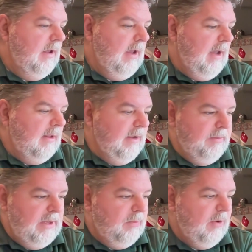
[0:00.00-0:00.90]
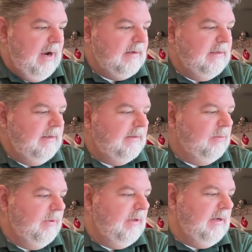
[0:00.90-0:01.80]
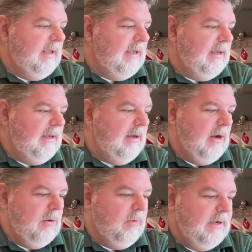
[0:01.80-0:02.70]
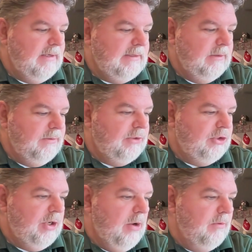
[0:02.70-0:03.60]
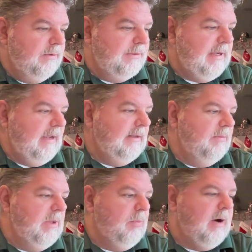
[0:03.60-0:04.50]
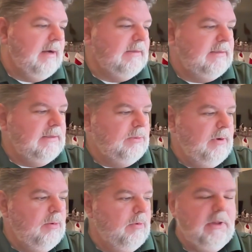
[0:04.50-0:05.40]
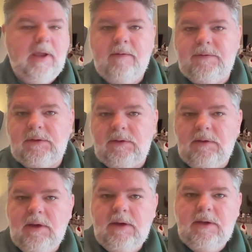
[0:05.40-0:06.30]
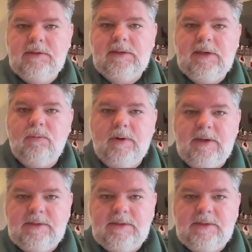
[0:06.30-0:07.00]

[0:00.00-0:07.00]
limited practice with the knee. Ricky Seals-Jones had limited practice this week. Would love to get Ricky